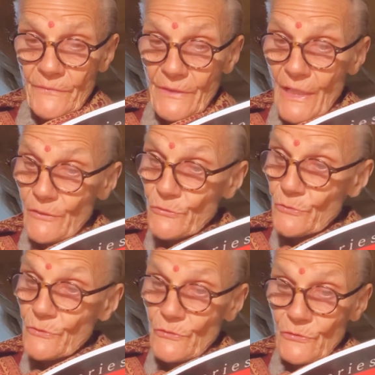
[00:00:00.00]
Now to
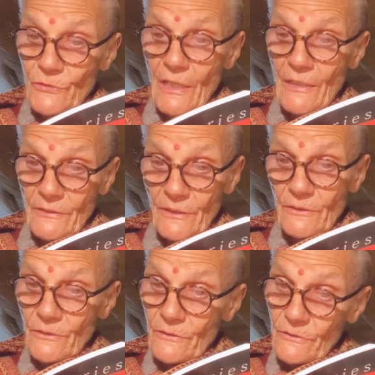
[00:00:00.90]
understand that
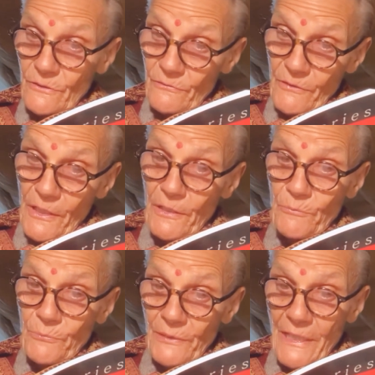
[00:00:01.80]
divine
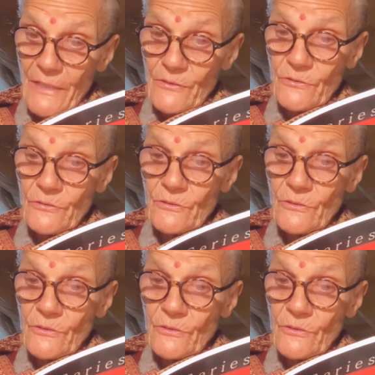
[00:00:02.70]
place